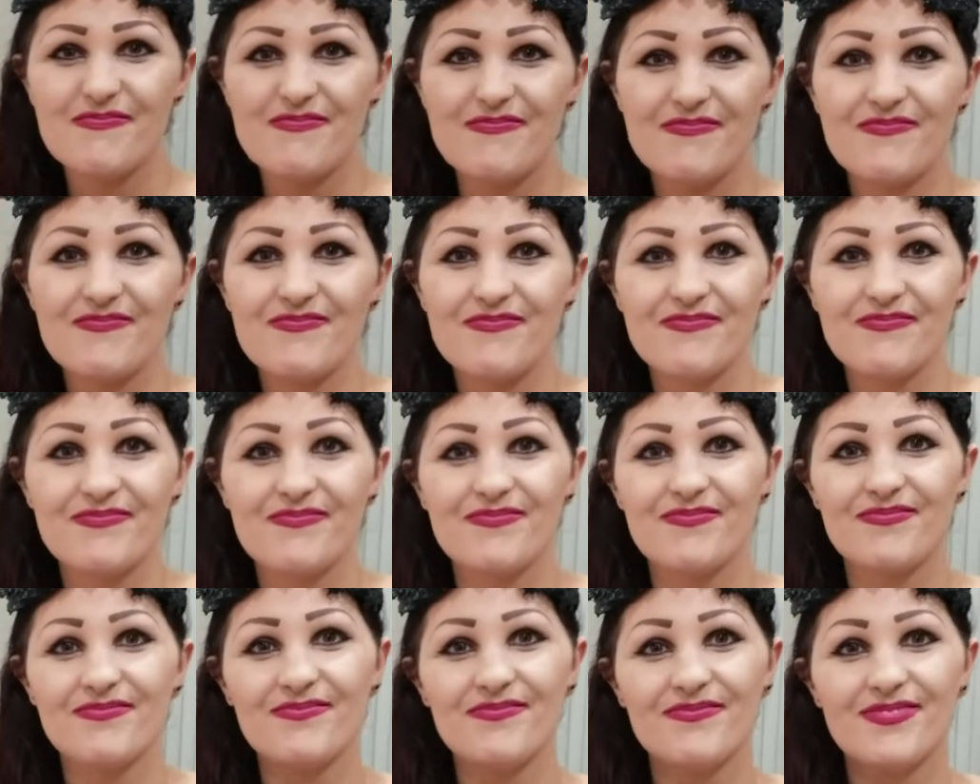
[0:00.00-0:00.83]

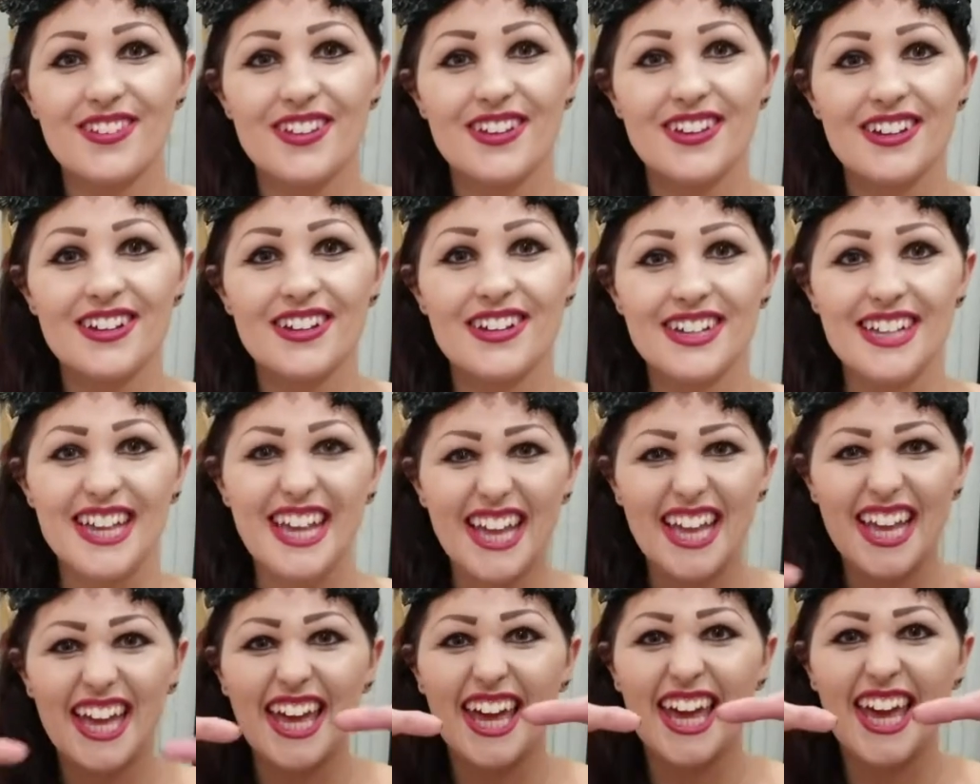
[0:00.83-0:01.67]

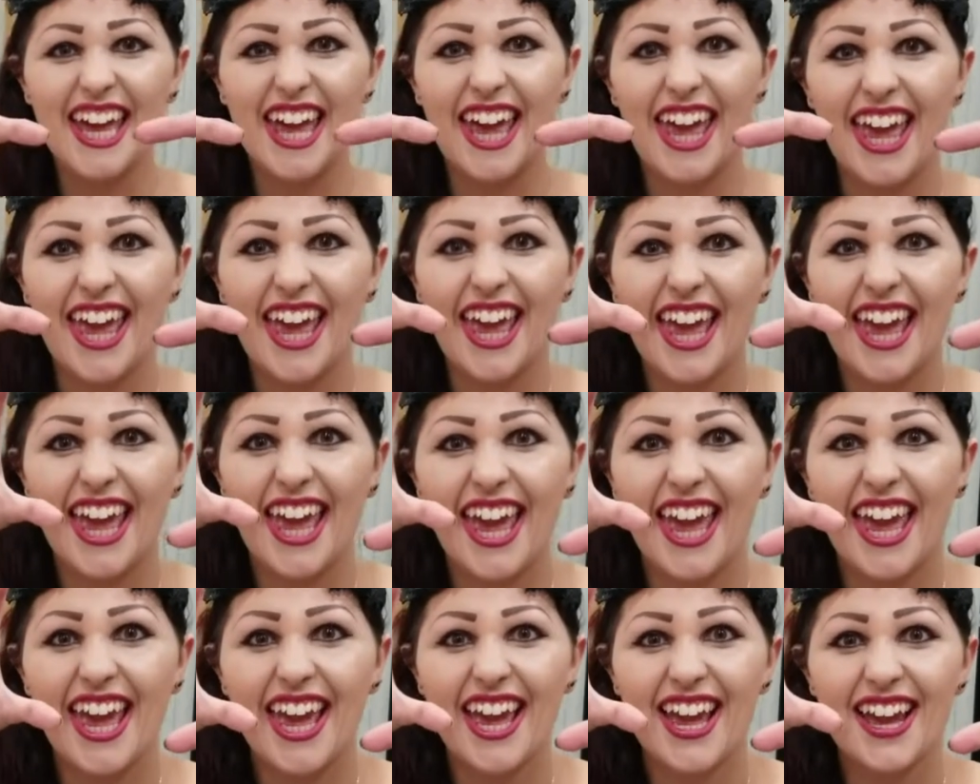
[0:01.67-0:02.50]

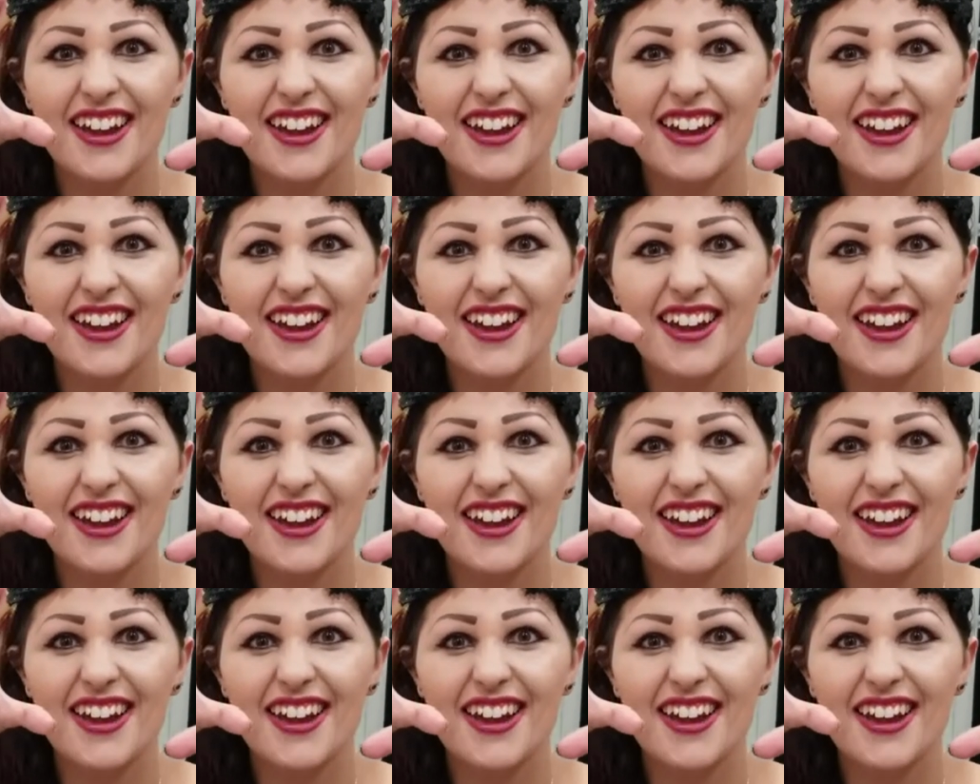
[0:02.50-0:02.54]
(silence)